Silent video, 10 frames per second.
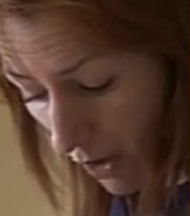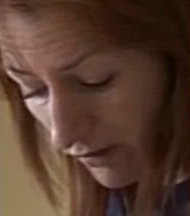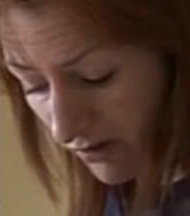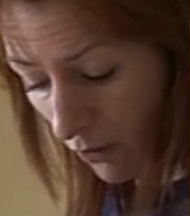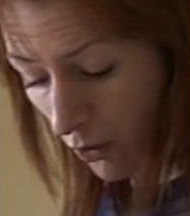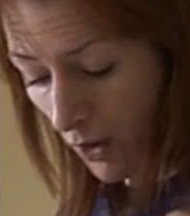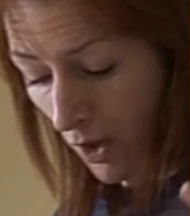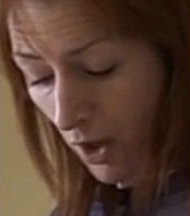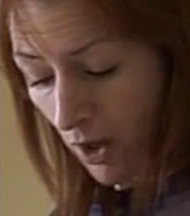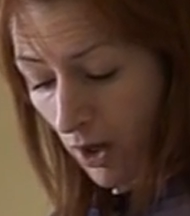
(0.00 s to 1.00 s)
on. So
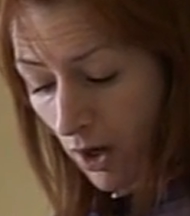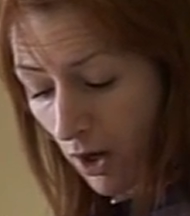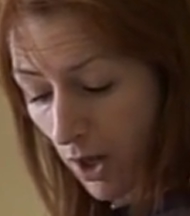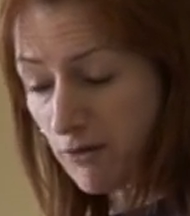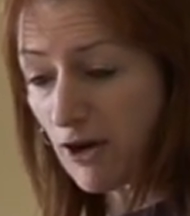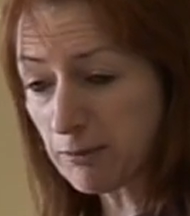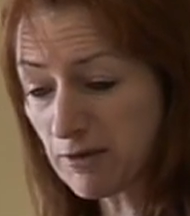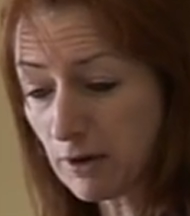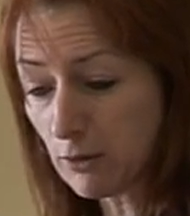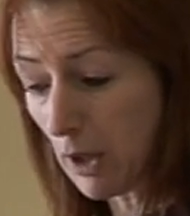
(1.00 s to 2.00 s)
I've
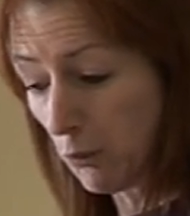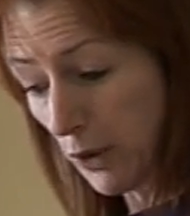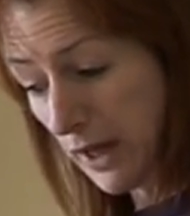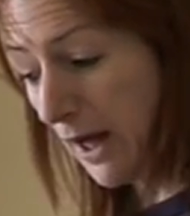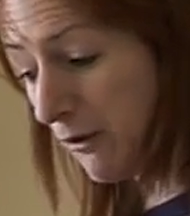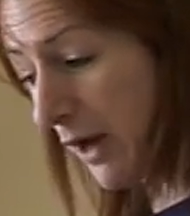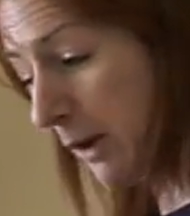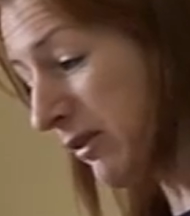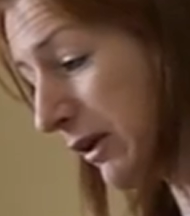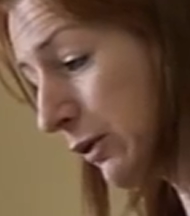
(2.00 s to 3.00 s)
absolutely, and we have
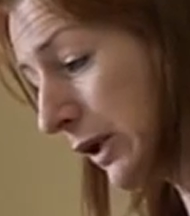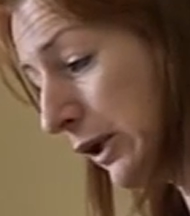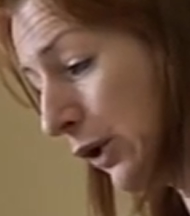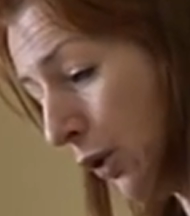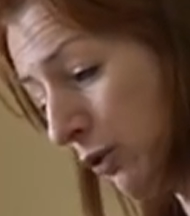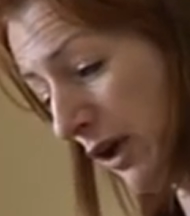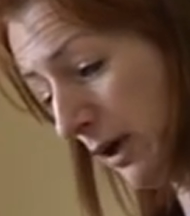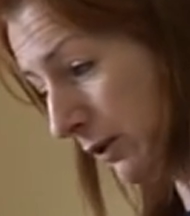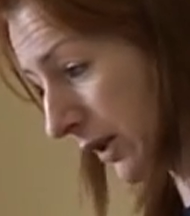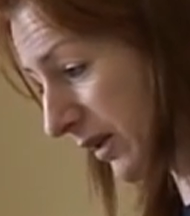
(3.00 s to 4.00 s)
absolutely no
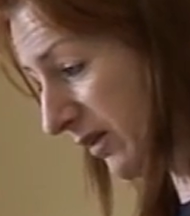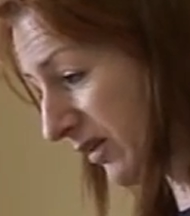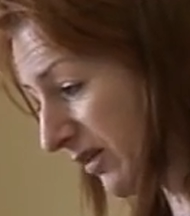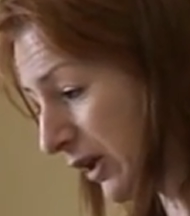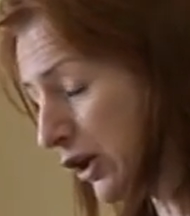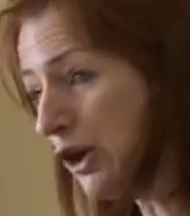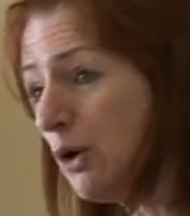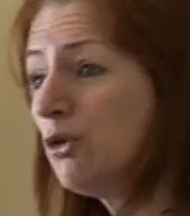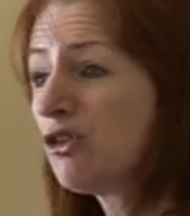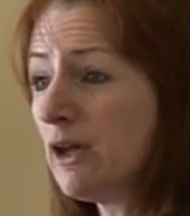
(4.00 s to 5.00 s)
doubt that this is a
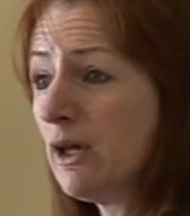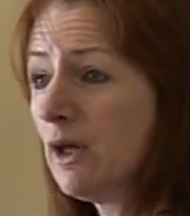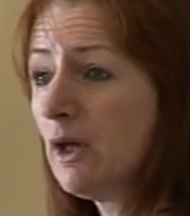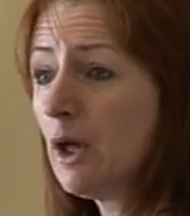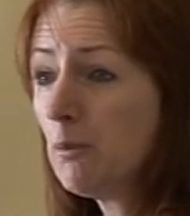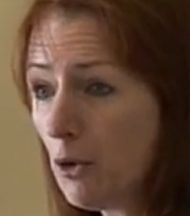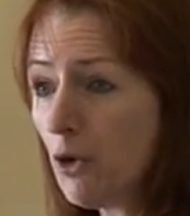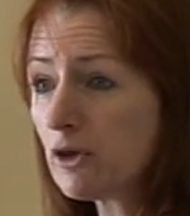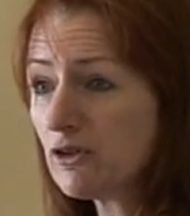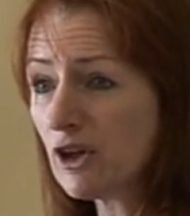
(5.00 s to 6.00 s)
hugely
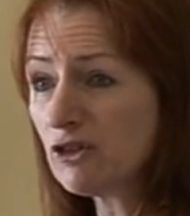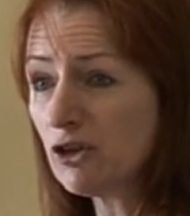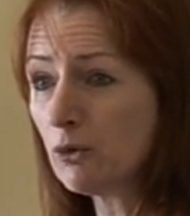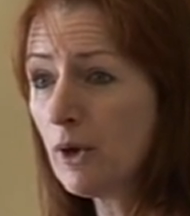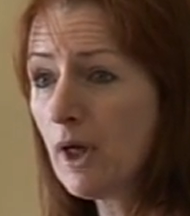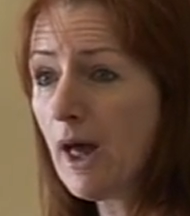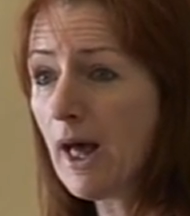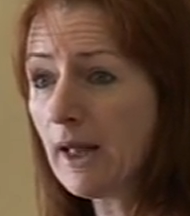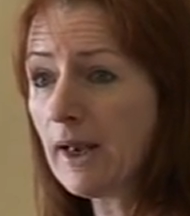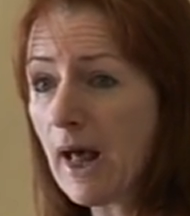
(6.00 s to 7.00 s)
important issue.
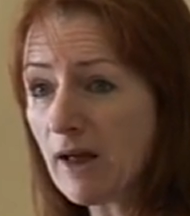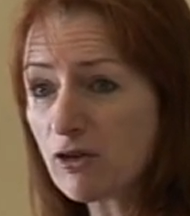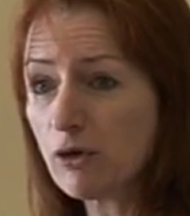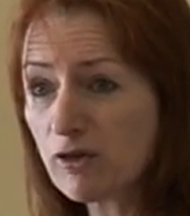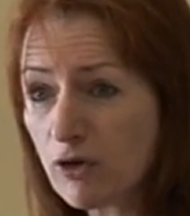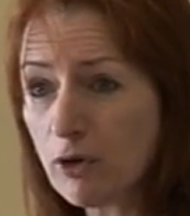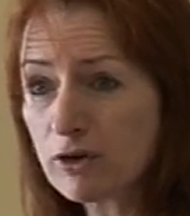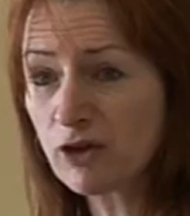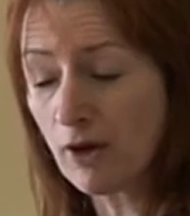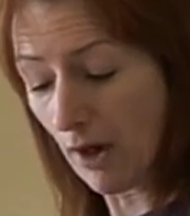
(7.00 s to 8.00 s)
And as a
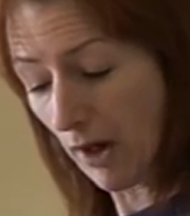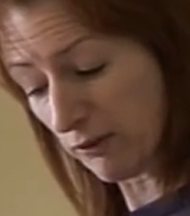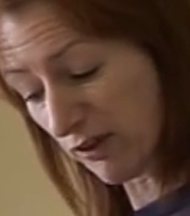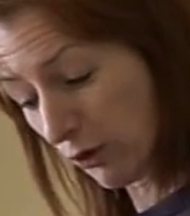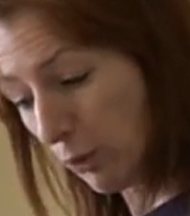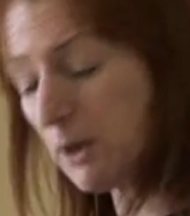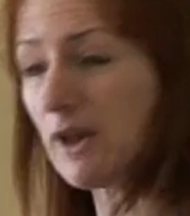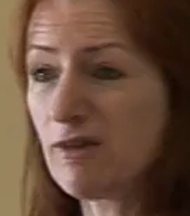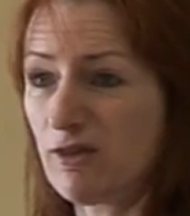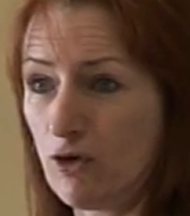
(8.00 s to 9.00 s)
result of some of
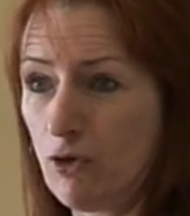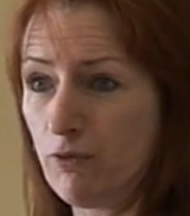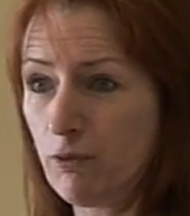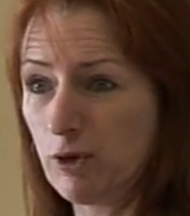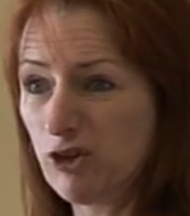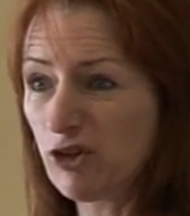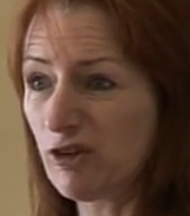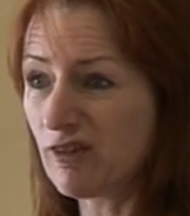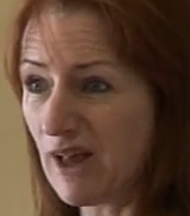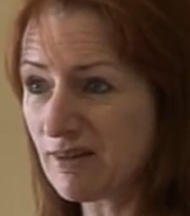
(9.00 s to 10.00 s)
this stuff, which
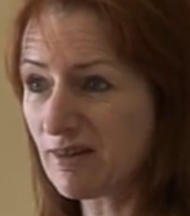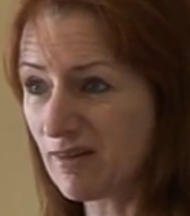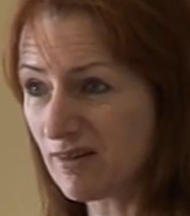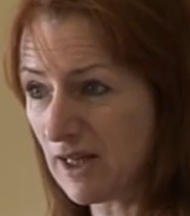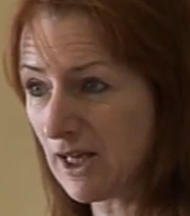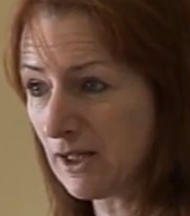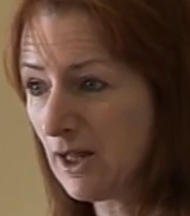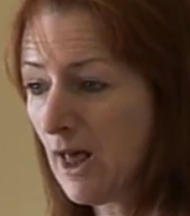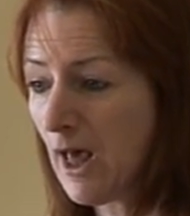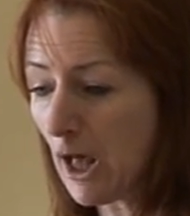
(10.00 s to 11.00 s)
just sets the
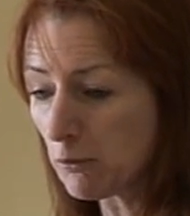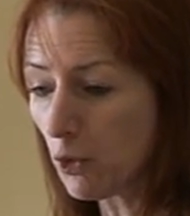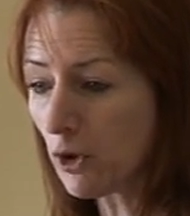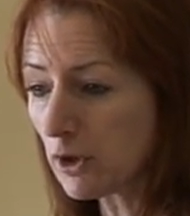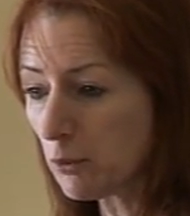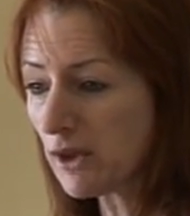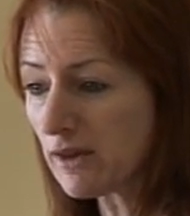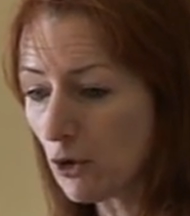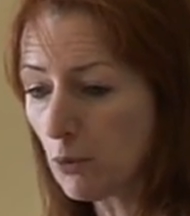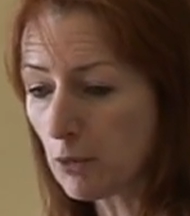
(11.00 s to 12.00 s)
scene, and working
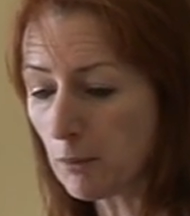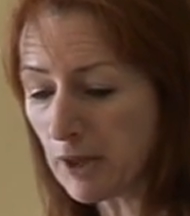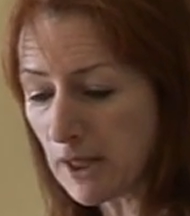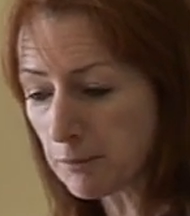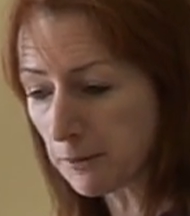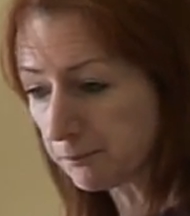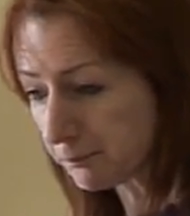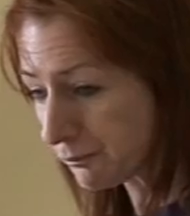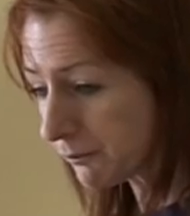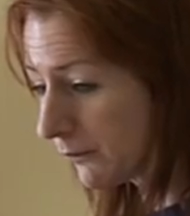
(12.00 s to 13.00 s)
with a number of people
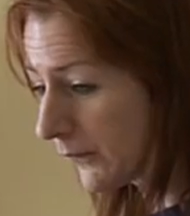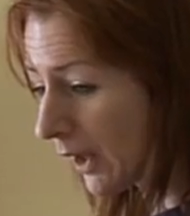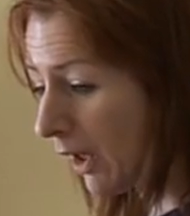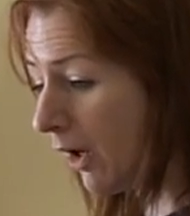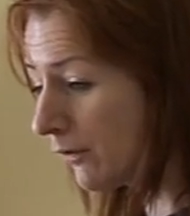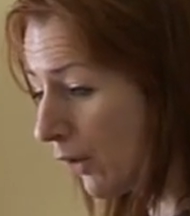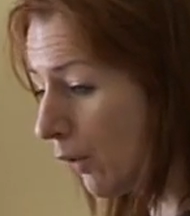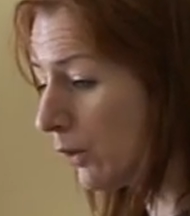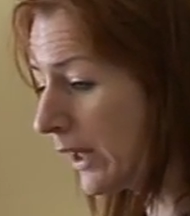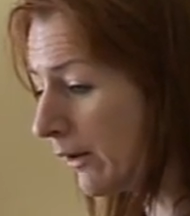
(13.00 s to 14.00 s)
on the
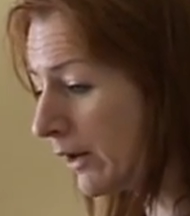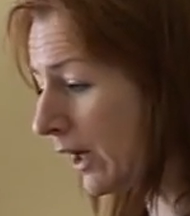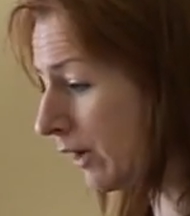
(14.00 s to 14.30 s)
whole area